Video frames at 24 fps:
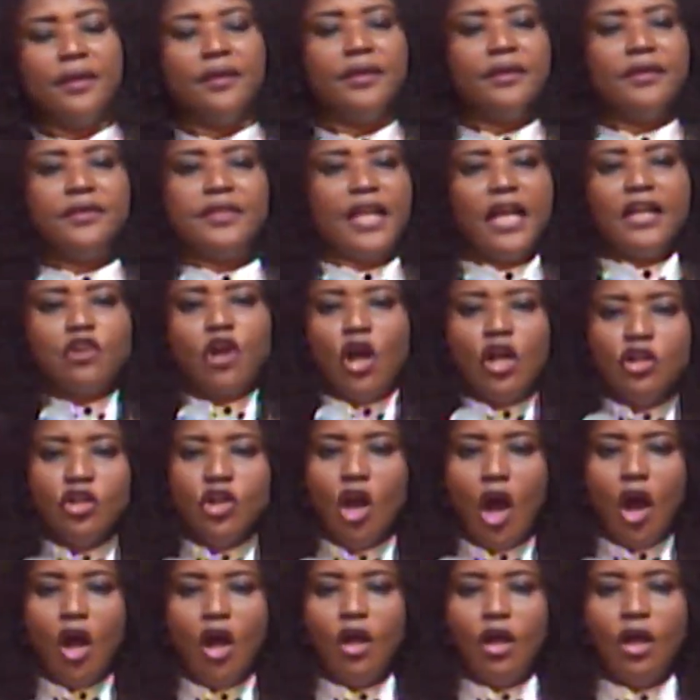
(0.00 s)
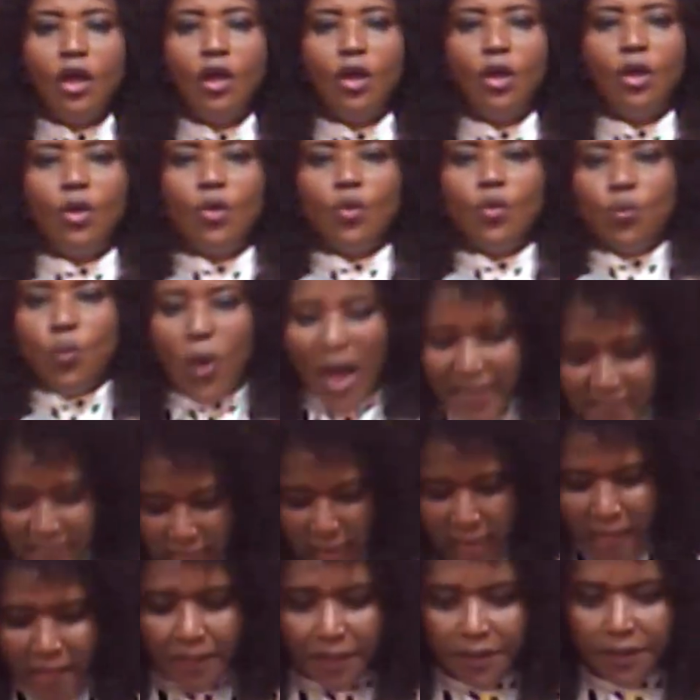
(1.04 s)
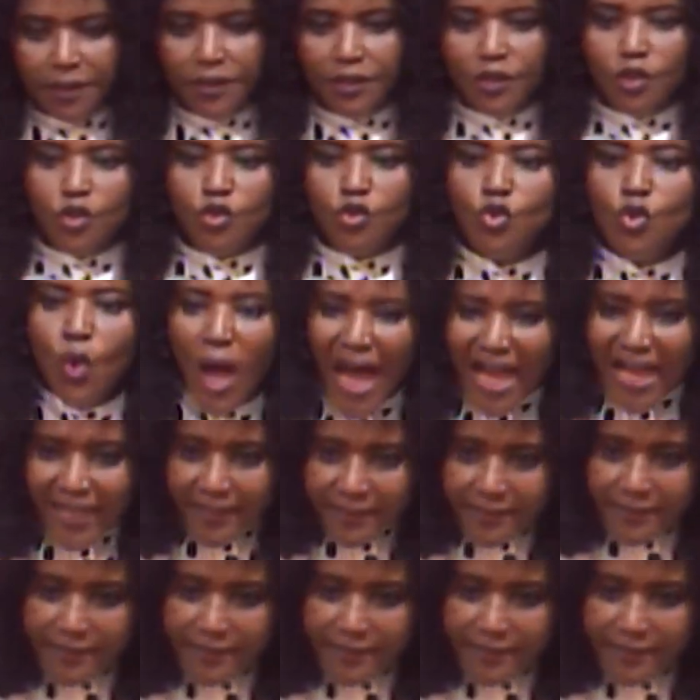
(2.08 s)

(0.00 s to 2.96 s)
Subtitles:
they don't know whether you are